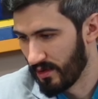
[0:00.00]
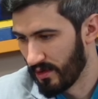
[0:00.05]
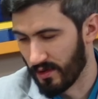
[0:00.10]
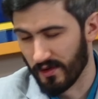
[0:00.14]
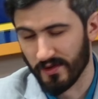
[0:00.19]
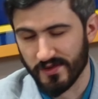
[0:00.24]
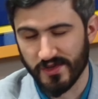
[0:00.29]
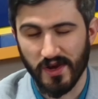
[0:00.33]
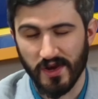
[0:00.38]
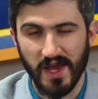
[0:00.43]

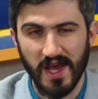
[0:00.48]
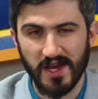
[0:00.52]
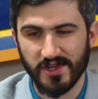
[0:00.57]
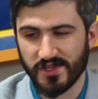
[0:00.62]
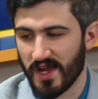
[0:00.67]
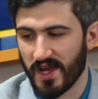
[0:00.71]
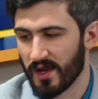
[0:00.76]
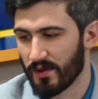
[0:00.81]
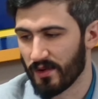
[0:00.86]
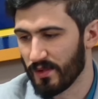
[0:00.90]
or sorry,
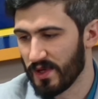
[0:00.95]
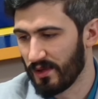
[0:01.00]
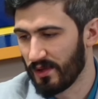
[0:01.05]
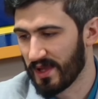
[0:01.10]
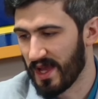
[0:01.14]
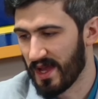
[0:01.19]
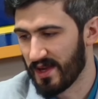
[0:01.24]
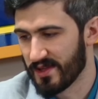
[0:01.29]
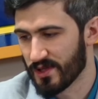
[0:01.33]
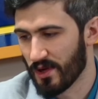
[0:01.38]
hashtag real
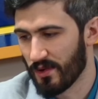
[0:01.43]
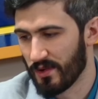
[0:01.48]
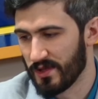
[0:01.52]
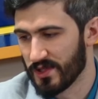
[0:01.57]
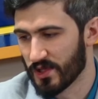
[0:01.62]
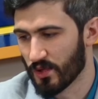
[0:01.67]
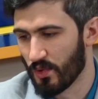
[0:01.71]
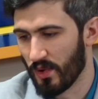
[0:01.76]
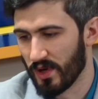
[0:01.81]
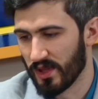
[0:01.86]
Candace
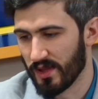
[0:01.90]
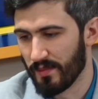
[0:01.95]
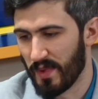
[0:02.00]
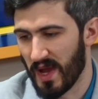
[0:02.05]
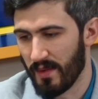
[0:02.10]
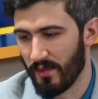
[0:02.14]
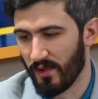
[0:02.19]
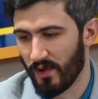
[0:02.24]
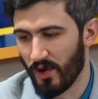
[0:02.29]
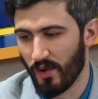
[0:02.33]
Owens quoting the
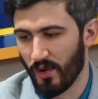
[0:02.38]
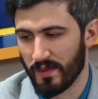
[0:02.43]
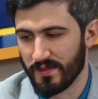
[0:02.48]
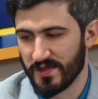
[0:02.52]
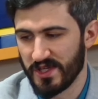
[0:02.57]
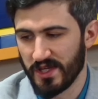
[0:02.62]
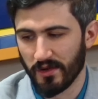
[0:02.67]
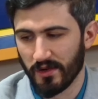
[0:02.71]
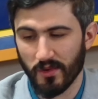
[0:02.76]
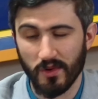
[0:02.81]
Bible,
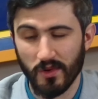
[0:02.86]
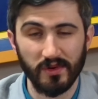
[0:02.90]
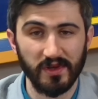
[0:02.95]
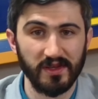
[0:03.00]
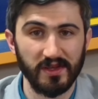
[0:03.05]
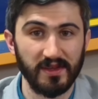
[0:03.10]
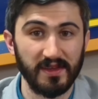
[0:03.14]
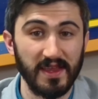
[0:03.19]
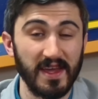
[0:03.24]
OMG, unquote.